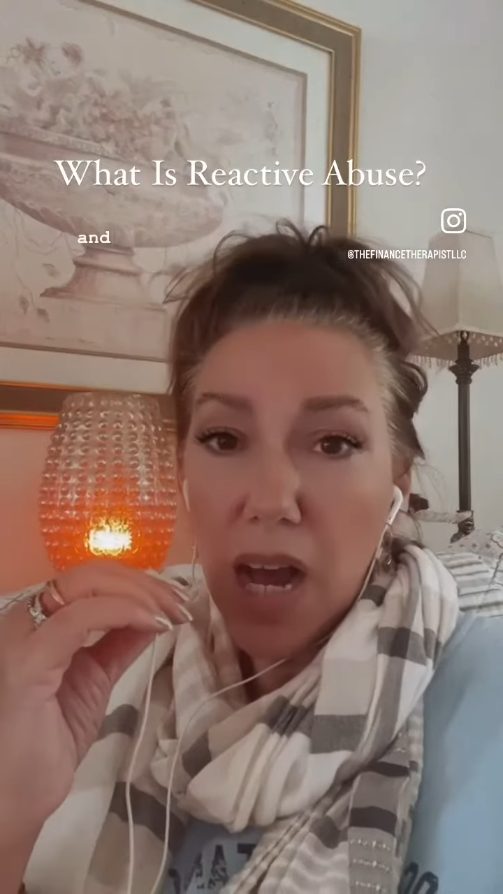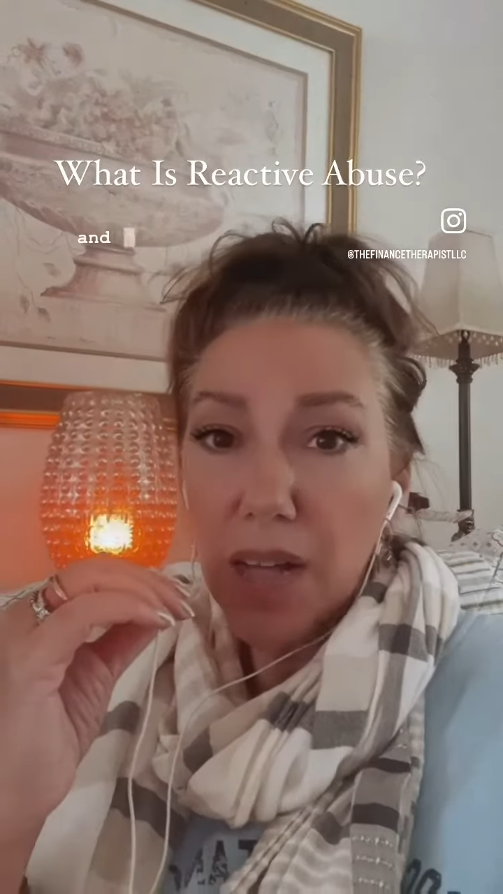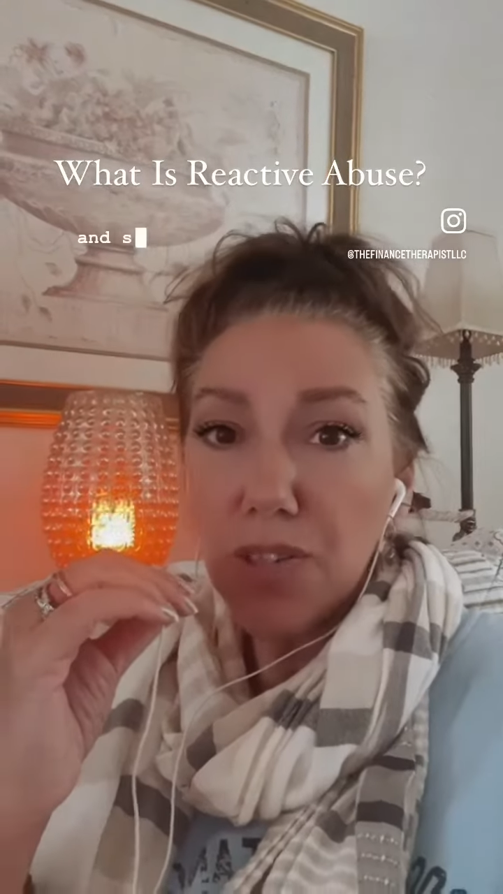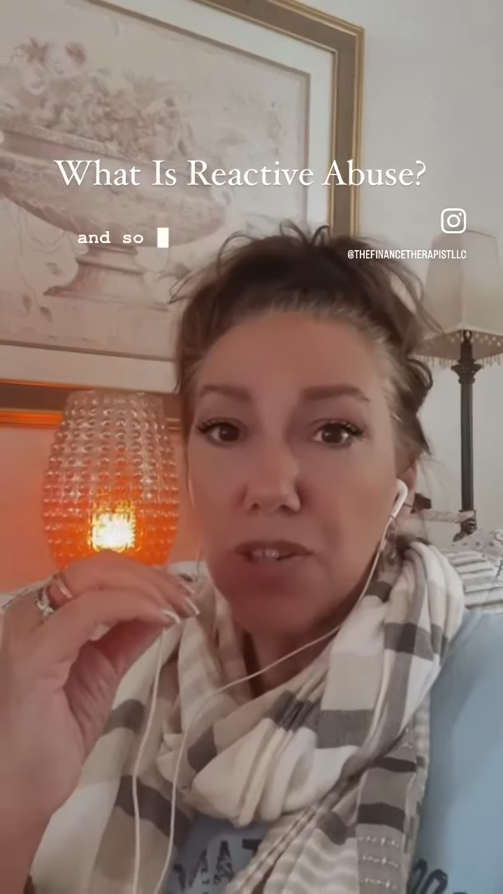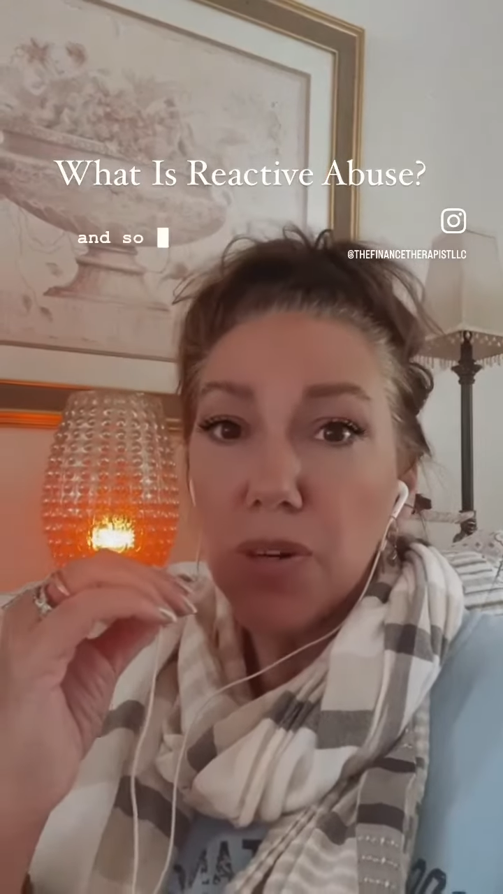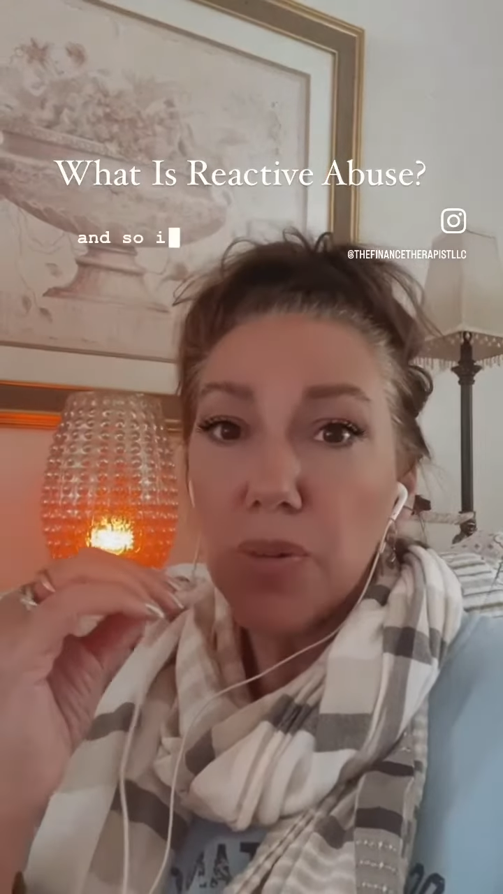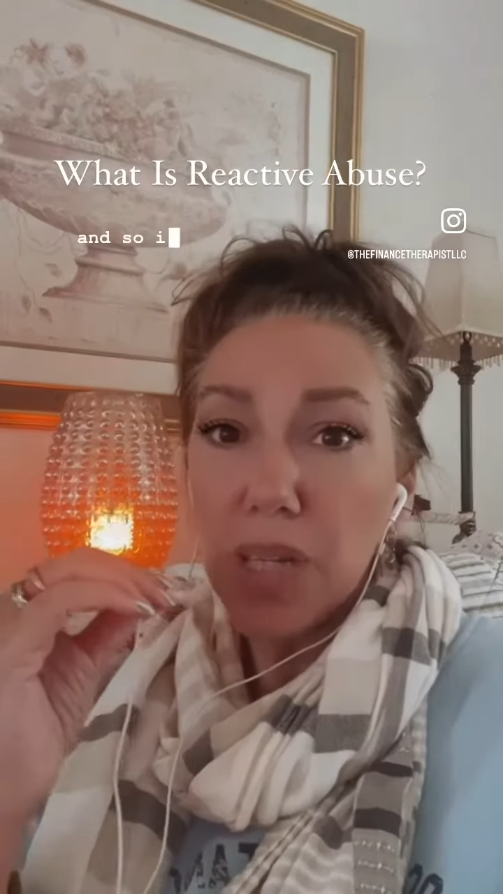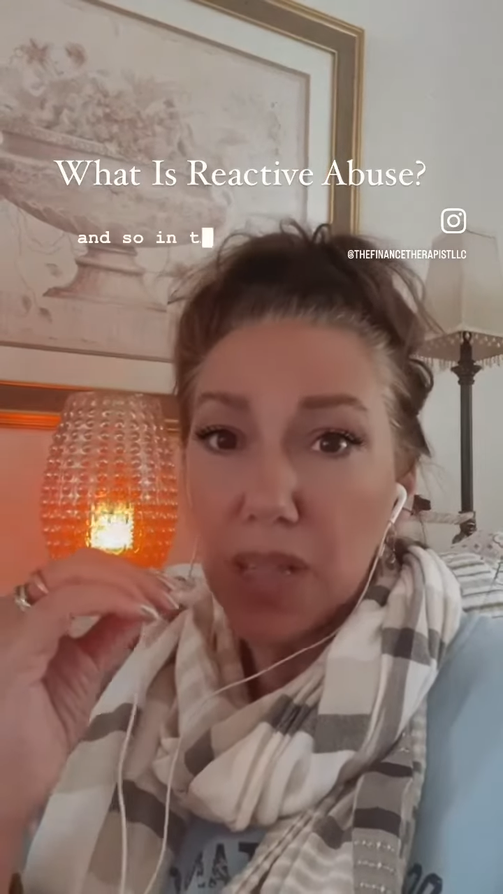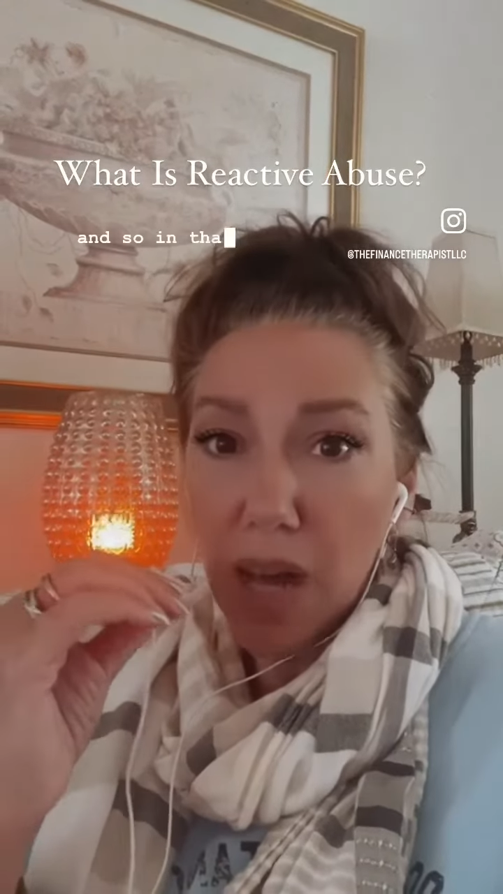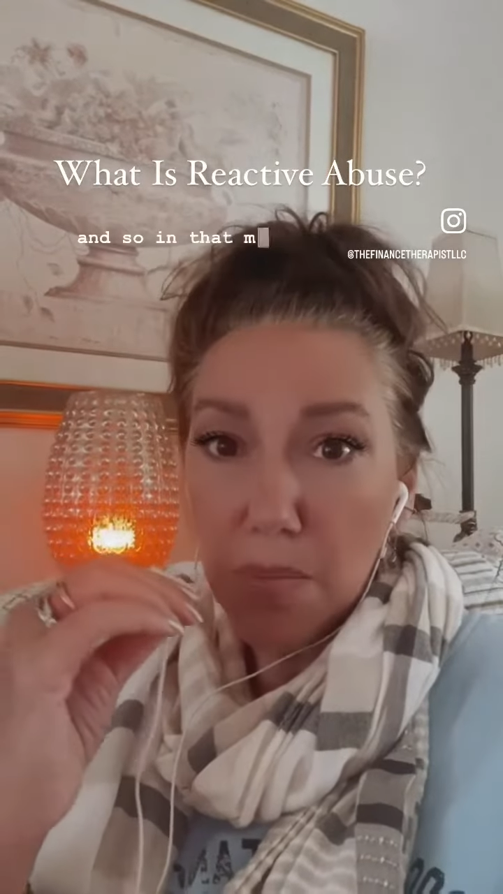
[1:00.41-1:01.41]
And so
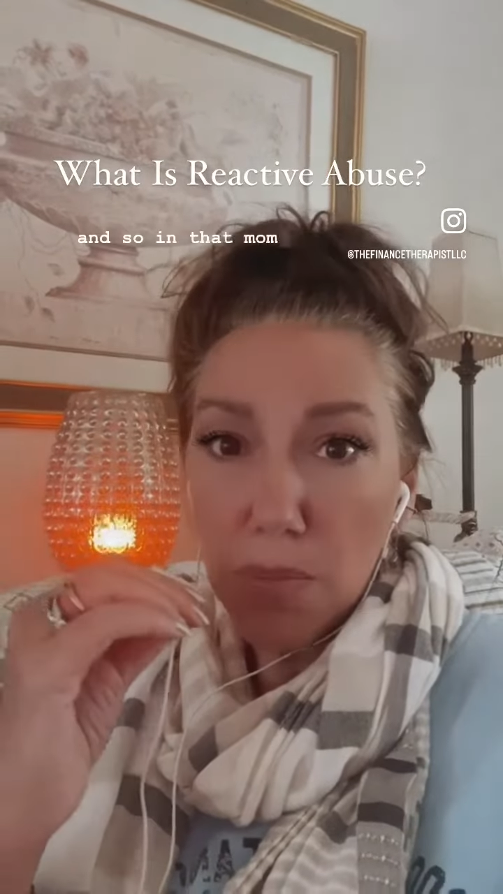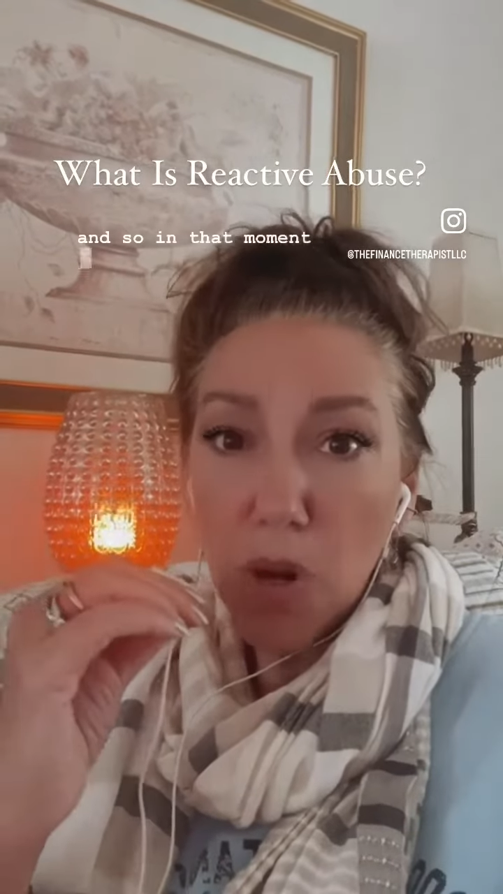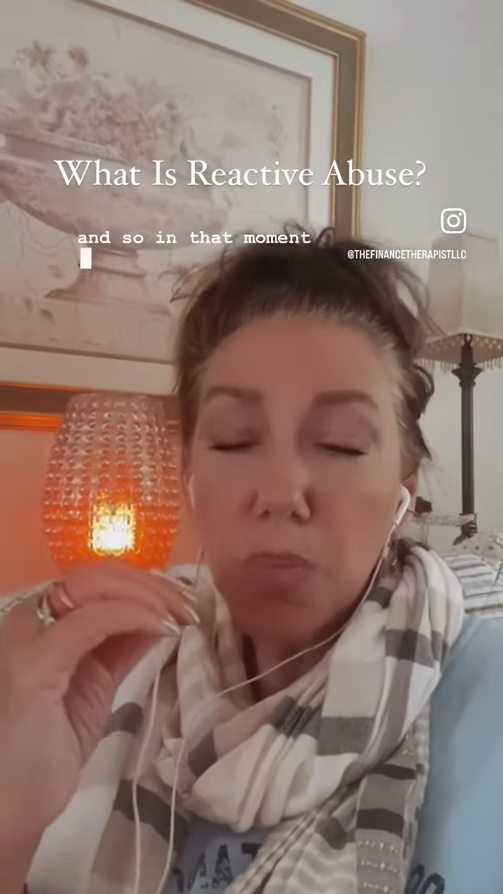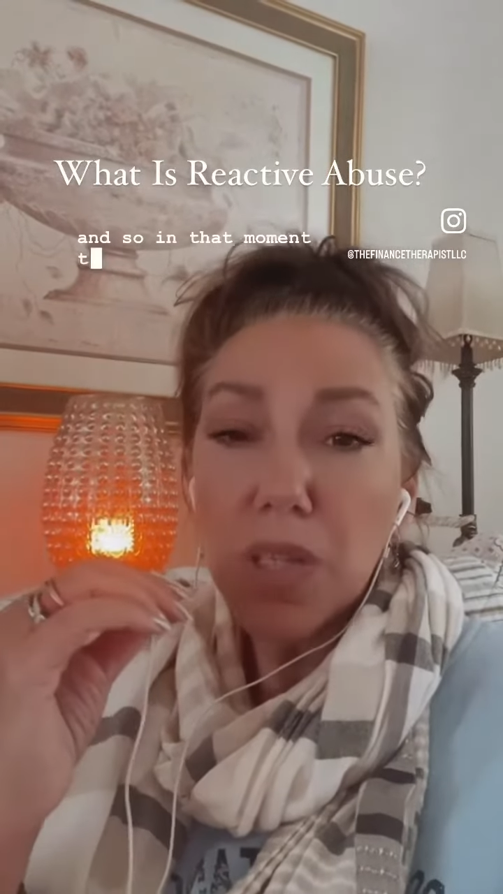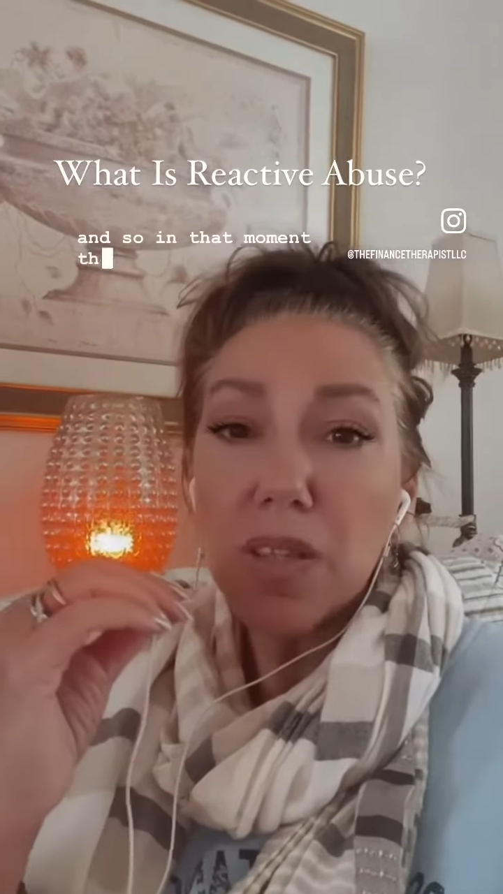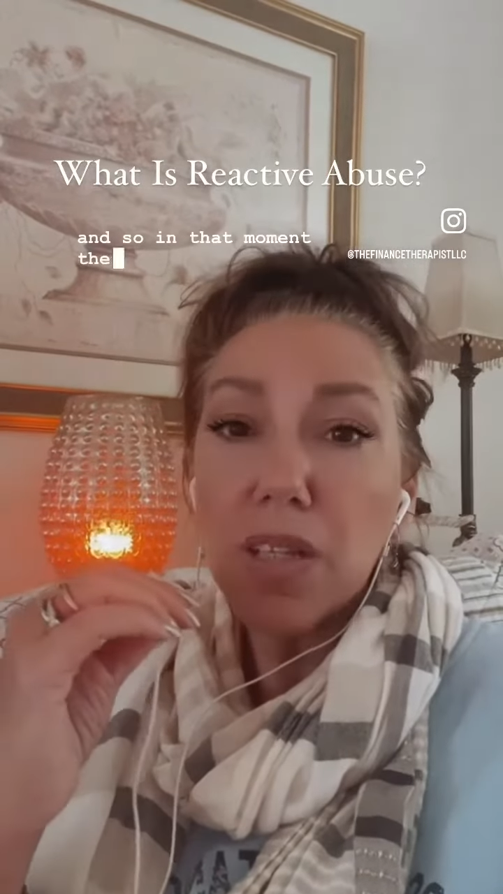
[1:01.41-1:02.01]
in that moment,